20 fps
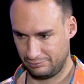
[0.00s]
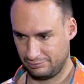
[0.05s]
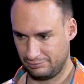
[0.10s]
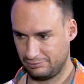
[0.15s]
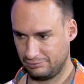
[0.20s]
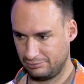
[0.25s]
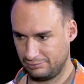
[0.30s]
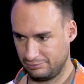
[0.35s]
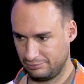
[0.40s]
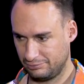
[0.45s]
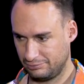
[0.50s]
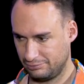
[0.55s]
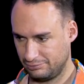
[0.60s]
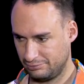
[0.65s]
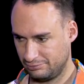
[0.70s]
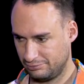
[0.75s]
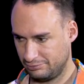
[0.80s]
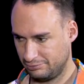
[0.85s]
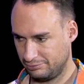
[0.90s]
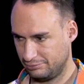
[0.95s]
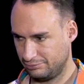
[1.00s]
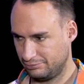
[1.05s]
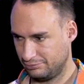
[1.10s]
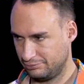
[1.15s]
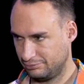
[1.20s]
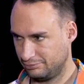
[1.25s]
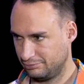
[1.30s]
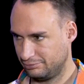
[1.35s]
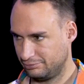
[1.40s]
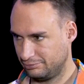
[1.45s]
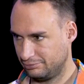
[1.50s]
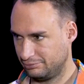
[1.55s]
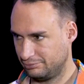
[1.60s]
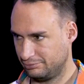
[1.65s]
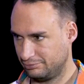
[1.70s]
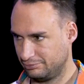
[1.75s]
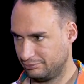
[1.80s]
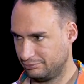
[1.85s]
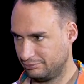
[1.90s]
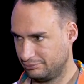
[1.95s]

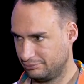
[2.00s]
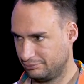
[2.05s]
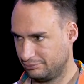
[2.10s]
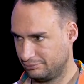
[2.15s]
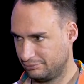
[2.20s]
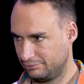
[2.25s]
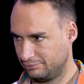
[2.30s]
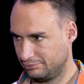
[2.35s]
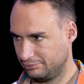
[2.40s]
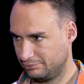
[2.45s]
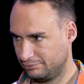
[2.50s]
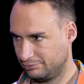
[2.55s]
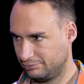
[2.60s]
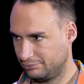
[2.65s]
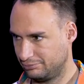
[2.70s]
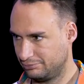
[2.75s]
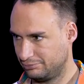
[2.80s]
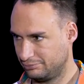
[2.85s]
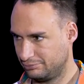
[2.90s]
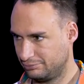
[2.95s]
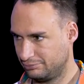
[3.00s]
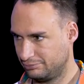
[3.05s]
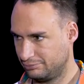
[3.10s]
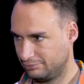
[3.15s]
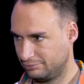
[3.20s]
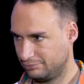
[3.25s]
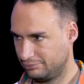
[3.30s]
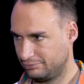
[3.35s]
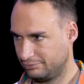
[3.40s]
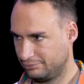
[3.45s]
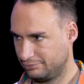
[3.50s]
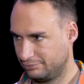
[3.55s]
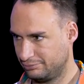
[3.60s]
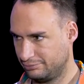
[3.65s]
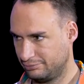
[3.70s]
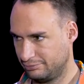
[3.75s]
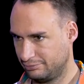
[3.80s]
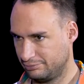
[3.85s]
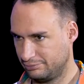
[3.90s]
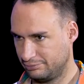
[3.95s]

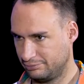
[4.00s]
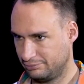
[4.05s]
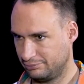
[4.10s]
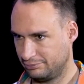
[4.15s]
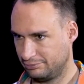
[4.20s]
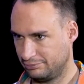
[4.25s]
[no speech]